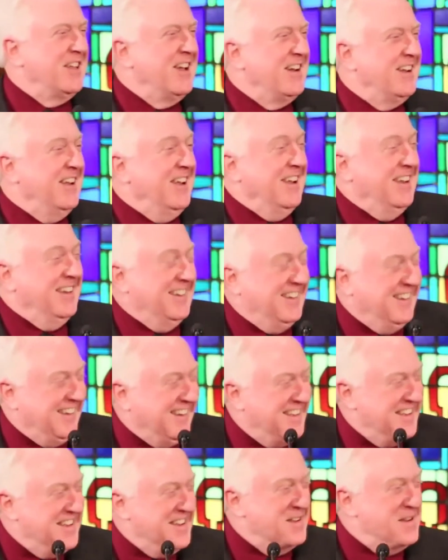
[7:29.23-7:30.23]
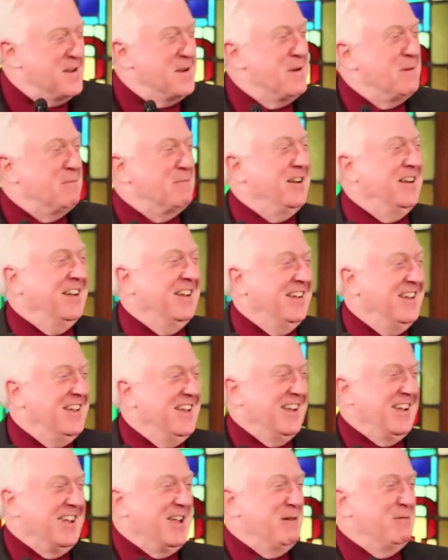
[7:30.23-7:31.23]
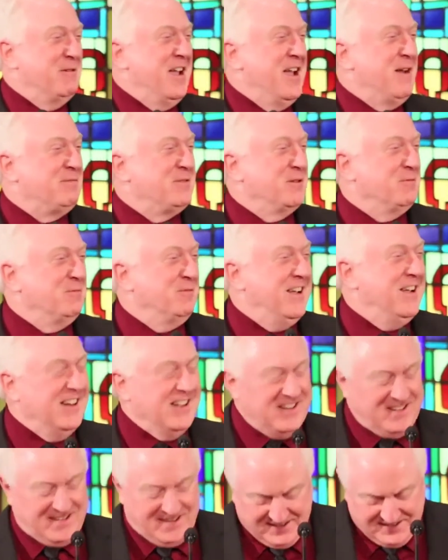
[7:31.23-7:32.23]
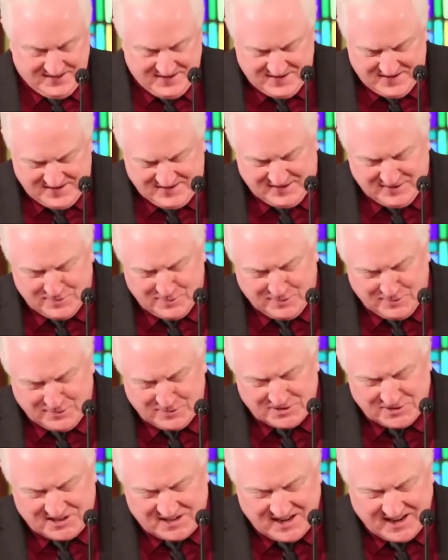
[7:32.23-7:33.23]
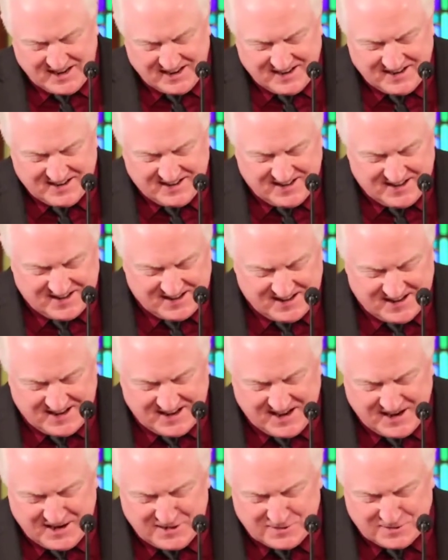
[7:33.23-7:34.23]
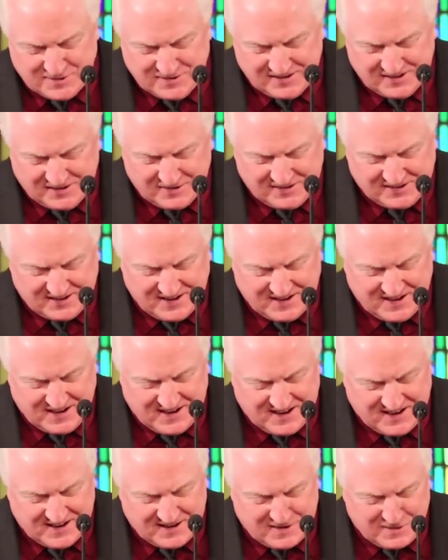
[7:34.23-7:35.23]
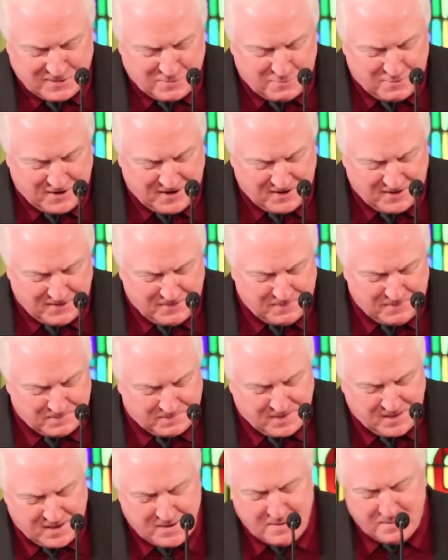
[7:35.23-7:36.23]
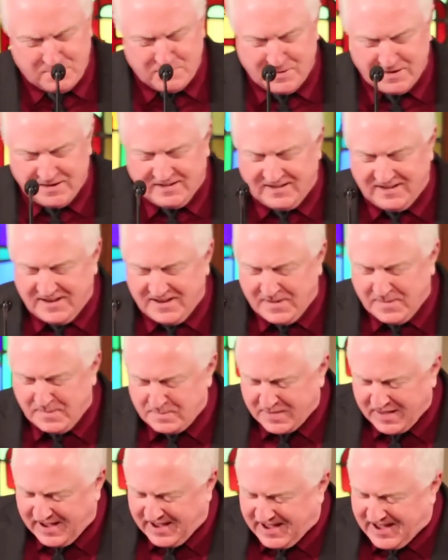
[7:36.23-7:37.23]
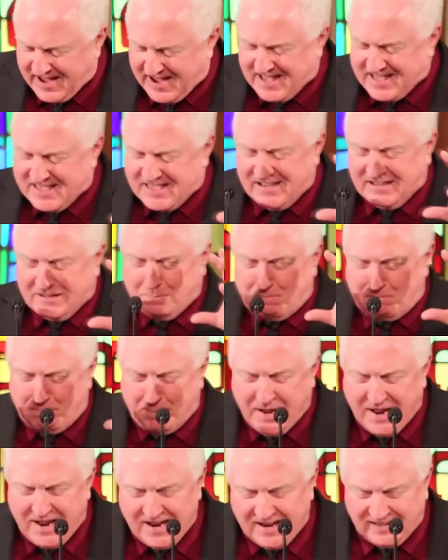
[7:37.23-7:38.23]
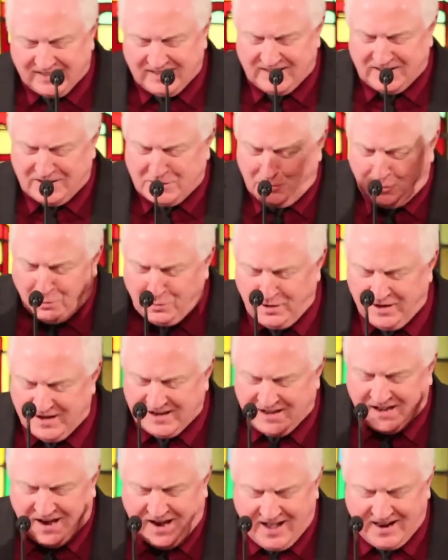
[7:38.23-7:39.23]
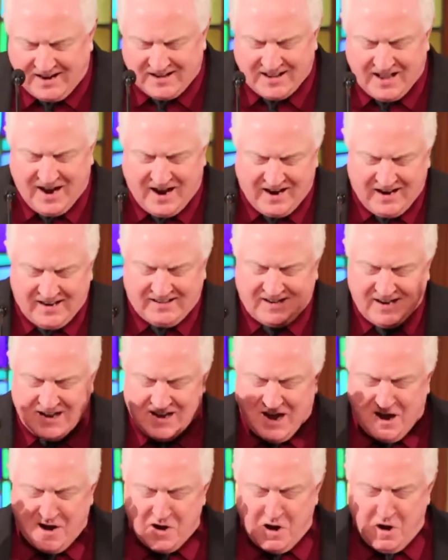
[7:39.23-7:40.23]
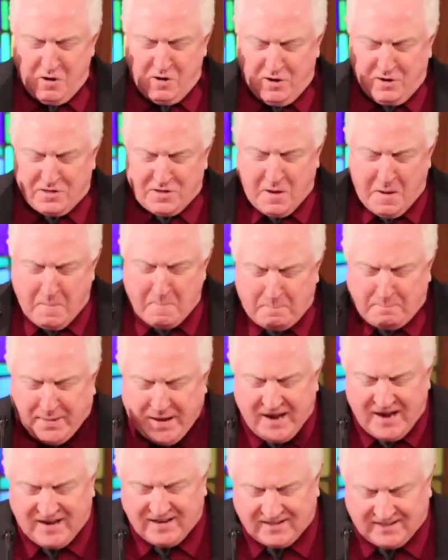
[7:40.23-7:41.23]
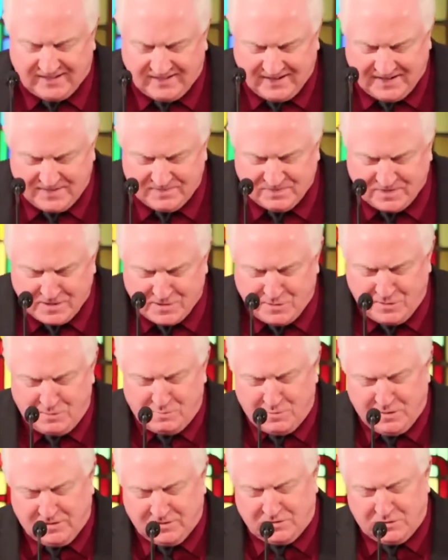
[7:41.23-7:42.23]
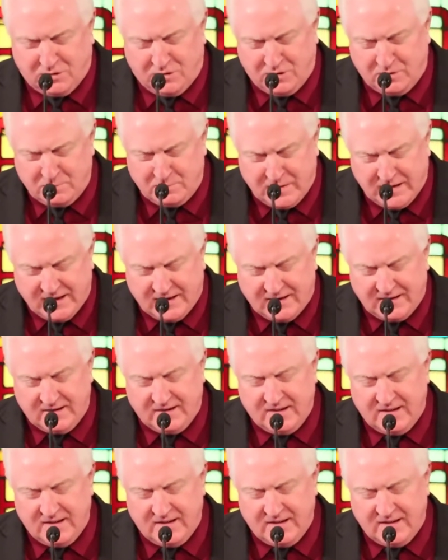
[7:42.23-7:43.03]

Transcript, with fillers: is. well, again, we have to read it to understand the angels are singing in a choir. But this peace, glory to God in the highest and on earth, peace, goodwill toward men.